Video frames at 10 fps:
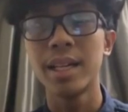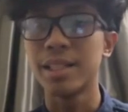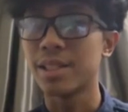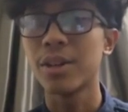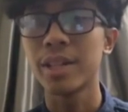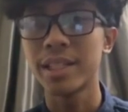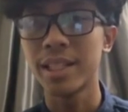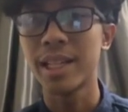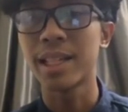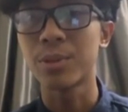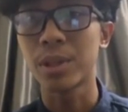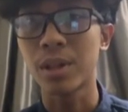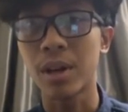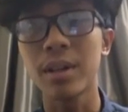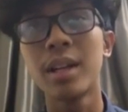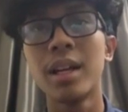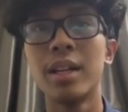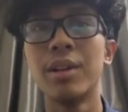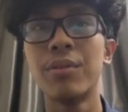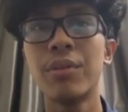it's not easily as we thought.
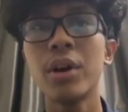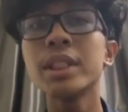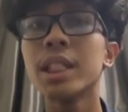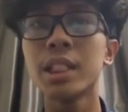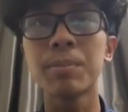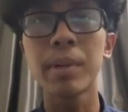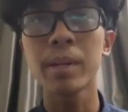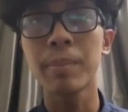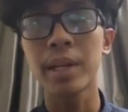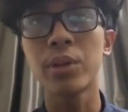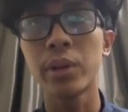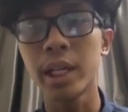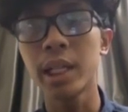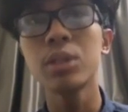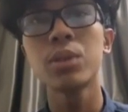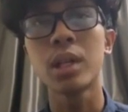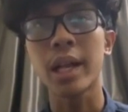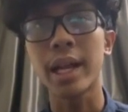The force is perpendicular to the